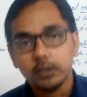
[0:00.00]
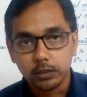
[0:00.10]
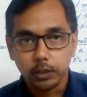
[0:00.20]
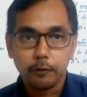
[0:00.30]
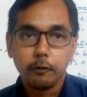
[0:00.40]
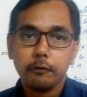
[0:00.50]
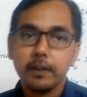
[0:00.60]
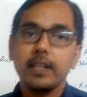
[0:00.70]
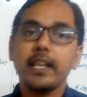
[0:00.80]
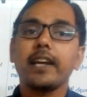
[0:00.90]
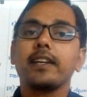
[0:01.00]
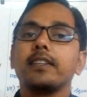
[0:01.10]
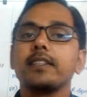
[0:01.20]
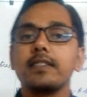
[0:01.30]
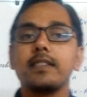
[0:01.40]
if you feel like
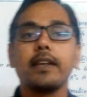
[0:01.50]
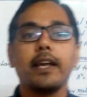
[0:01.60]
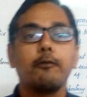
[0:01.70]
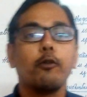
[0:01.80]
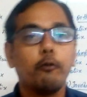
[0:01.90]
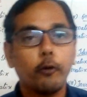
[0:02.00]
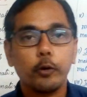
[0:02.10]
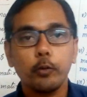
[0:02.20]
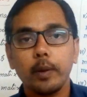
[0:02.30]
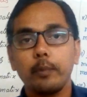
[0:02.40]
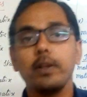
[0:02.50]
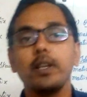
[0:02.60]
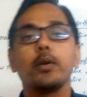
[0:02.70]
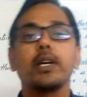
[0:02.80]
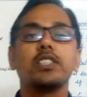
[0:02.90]
this is helpful for you people,
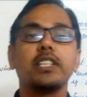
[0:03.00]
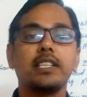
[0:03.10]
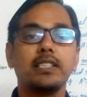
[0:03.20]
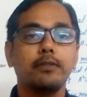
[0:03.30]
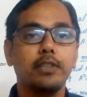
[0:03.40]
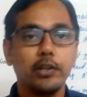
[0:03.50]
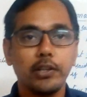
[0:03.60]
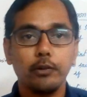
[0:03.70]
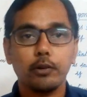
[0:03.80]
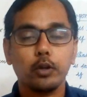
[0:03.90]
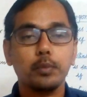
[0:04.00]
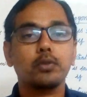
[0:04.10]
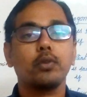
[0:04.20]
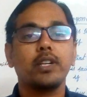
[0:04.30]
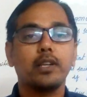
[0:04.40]
you can share this video in your group
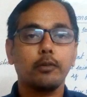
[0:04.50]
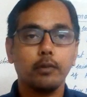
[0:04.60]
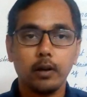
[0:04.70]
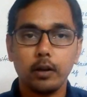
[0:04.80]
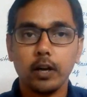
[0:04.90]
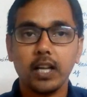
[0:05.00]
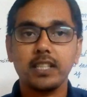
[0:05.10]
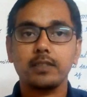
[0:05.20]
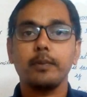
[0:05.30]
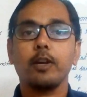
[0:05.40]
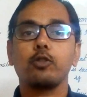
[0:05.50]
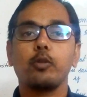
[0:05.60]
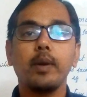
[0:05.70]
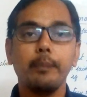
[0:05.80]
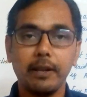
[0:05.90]
so that you others may also
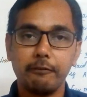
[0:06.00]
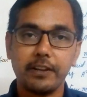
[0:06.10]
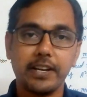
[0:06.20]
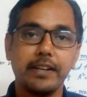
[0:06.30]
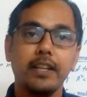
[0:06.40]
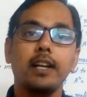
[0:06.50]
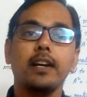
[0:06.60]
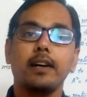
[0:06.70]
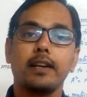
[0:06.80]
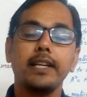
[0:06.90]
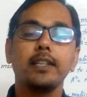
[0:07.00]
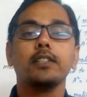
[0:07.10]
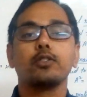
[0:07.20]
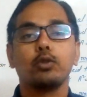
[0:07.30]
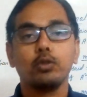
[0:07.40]
be benefited, right?
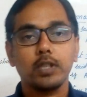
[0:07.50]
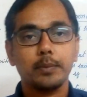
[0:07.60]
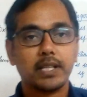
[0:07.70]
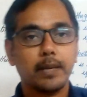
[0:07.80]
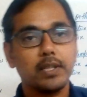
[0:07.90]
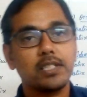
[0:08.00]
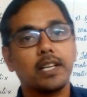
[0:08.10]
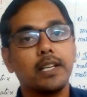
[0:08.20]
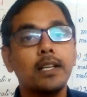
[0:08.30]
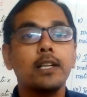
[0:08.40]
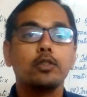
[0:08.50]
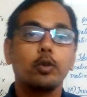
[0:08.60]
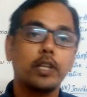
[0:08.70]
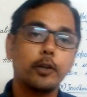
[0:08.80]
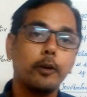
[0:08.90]
So do subscribe the channel so
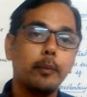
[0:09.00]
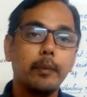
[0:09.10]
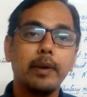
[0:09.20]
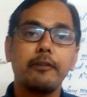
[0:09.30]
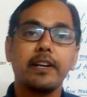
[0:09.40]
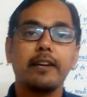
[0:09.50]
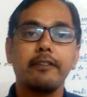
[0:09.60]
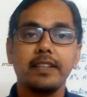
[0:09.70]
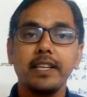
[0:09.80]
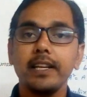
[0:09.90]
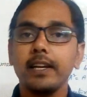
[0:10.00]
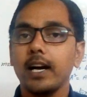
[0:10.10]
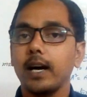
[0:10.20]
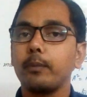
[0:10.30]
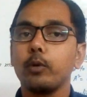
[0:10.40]
that you will be benefited with the
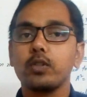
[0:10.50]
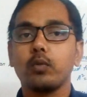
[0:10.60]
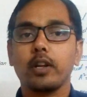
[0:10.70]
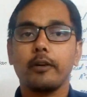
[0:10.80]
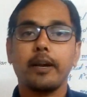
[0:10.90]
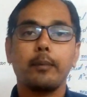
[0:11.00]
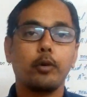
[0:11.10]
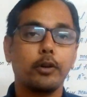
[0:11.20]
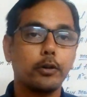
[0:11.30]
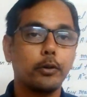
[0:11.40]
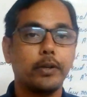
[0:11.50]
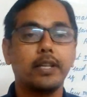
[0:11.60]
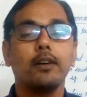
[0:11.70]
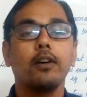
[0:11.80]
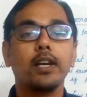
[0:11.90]
uploads whatever I am going to do it.
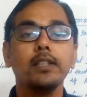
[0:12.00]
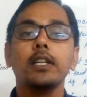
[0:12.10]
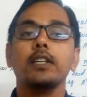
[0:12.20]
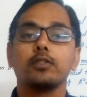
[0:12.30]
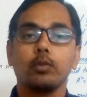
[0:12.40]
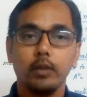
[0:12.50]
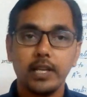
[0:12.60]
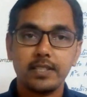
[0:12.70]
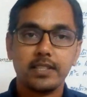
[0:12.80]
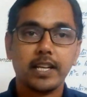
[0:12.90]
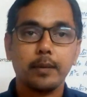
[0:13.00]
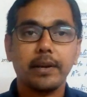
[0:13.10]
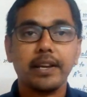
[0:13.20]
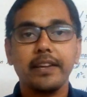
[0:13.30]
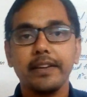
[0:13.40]
Okay, so let's take a
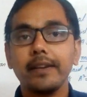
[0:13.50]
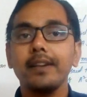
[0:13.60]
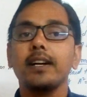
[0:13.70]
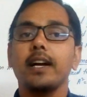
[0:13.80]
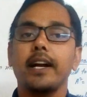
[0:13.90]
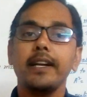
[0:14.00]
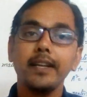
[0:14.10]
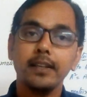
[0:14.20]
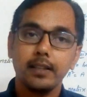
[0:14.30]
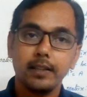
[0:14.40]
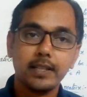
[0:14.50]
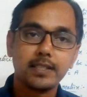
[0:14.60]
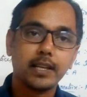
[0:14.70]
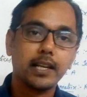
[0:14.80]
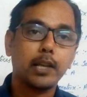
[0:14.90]
break here and
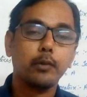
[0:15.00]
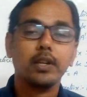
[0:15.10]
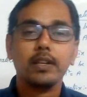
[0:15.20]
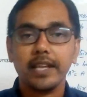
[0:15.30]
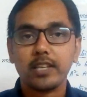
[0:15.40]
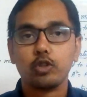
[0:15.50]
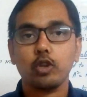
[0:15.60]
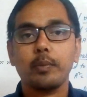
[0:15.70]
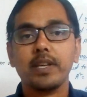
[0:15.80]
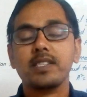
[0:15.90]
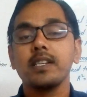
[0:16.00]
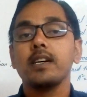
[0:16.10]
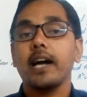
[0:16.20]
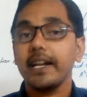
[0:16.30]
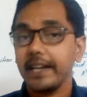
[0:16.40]
let's continue the next topics.
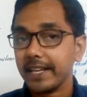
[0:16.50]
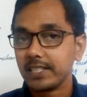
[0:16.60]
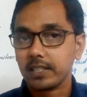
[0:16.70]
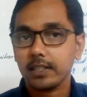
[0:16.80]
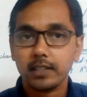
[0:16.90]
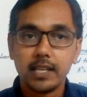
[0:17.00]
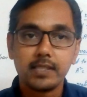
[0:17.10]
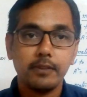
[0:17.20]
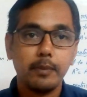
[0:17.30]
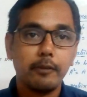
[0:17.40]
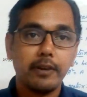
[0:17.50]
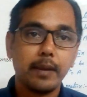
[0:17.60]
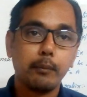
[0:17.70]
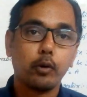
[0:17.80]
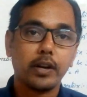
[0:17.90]
And next class will be very
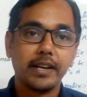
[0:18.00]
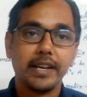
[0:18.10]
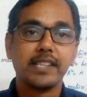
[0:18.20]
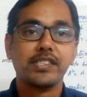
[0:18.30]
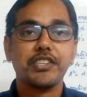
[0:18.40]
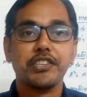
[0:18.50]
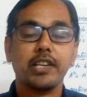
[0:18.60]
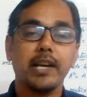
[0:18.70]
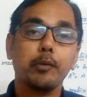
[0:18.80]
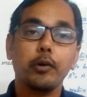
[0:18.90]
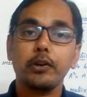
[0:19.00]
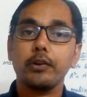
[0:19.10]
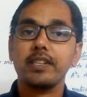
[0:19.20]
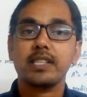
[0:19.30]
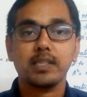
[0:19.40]
important. Next session I am going to
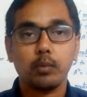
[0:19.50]
discuss